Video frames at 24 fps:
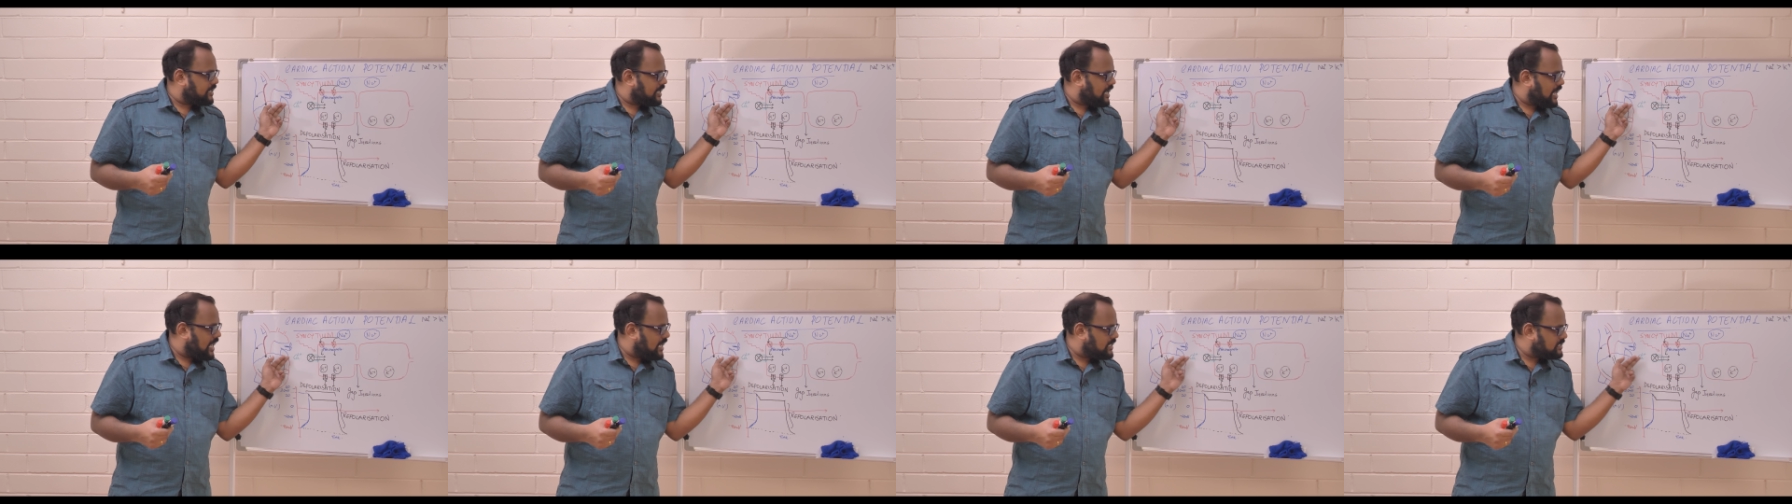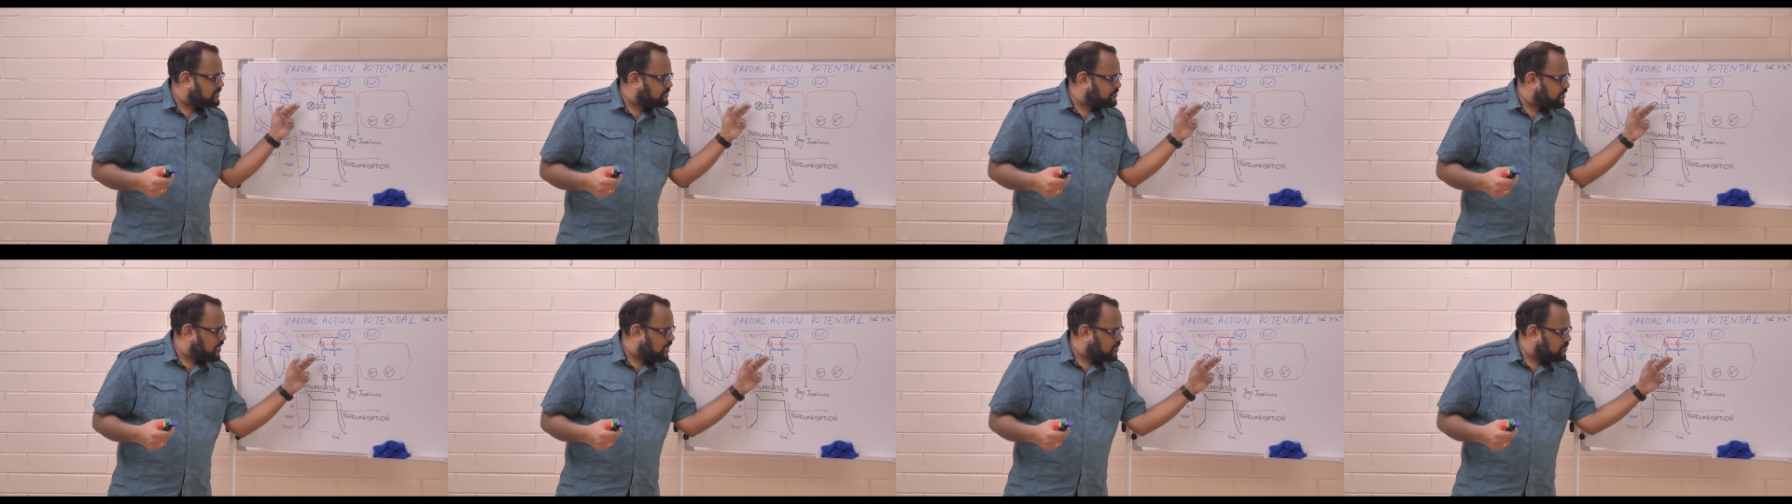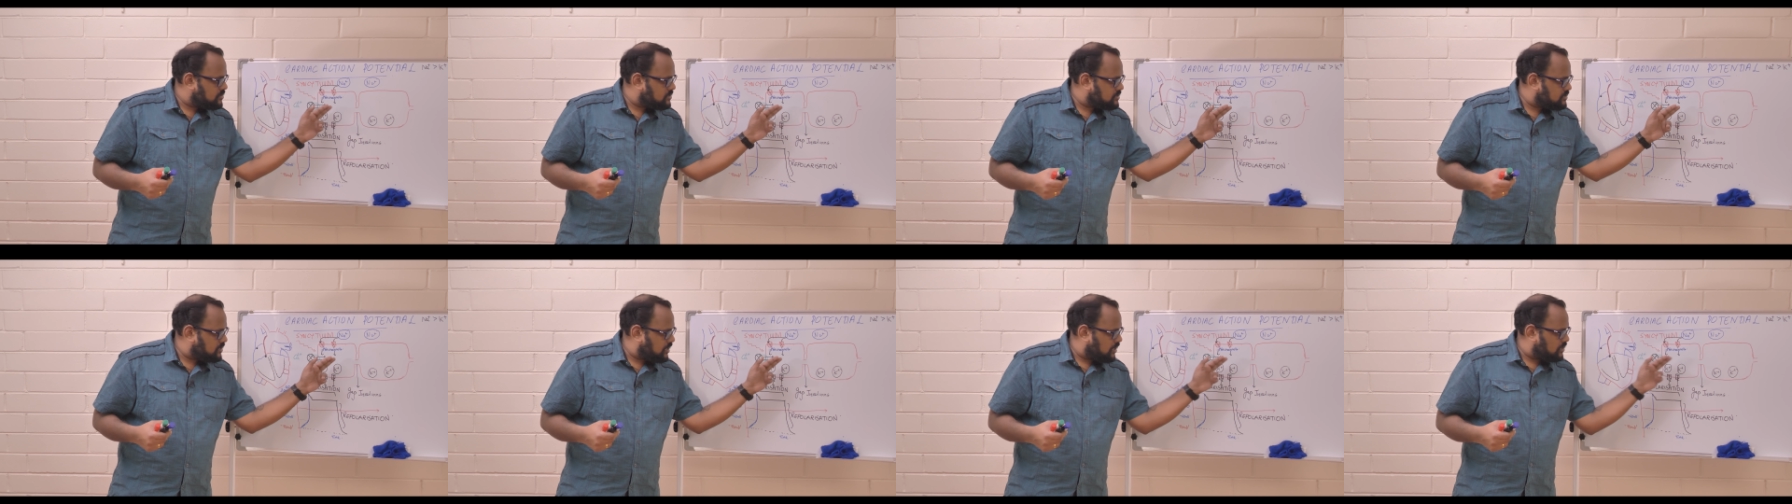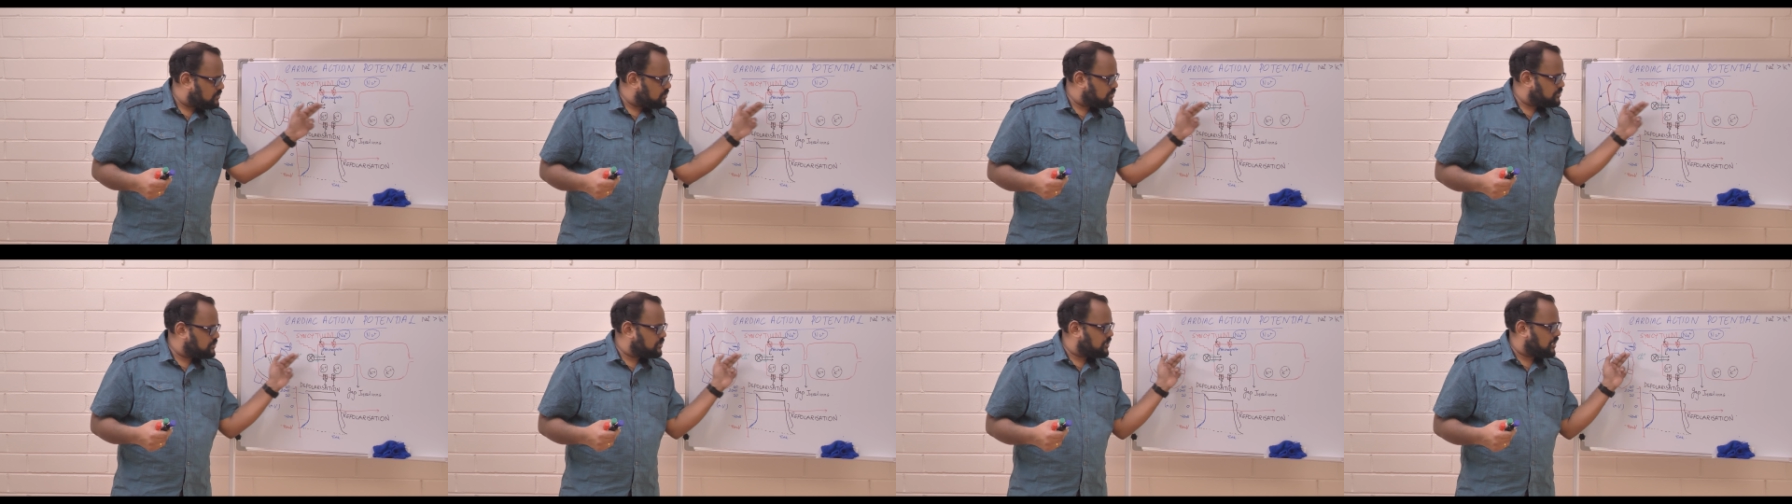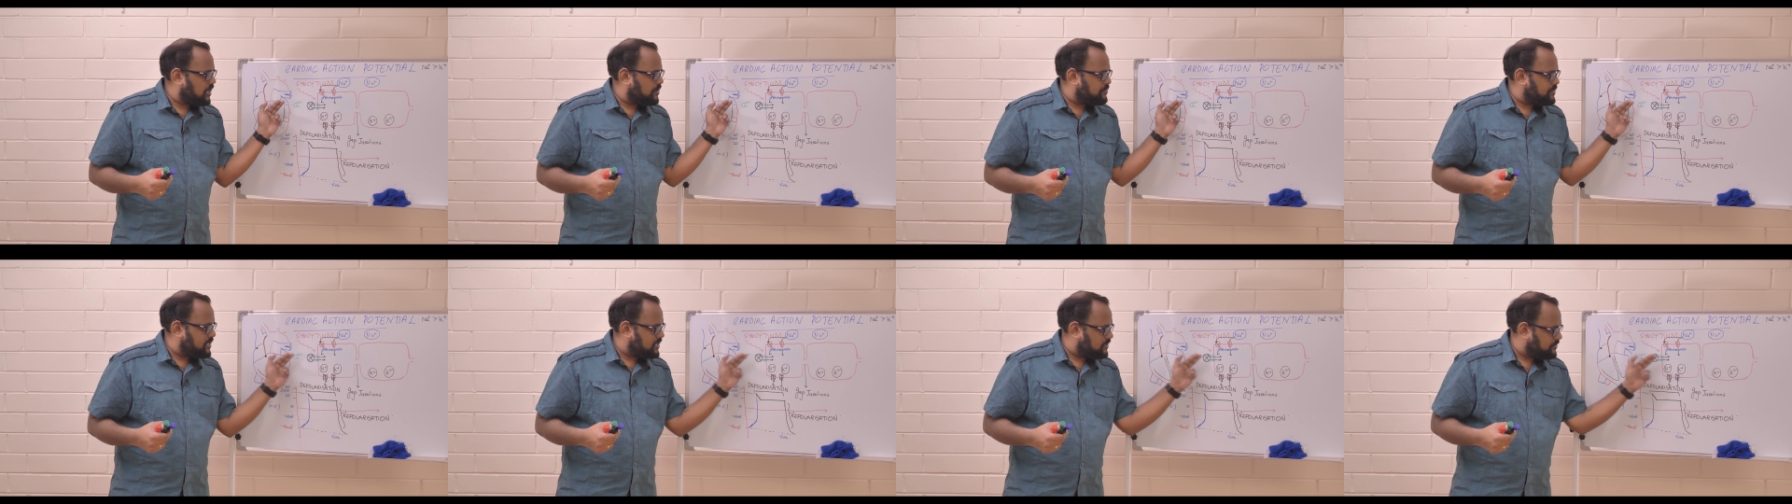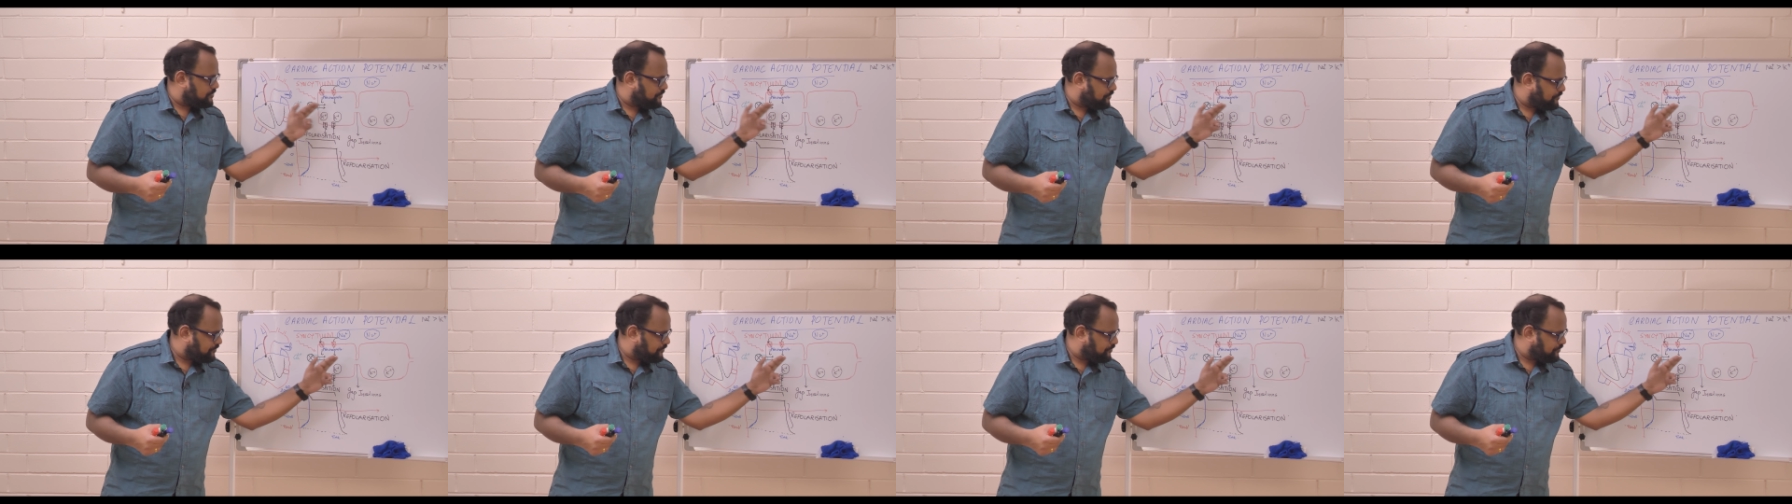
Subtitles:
the calcium ion starts to come in.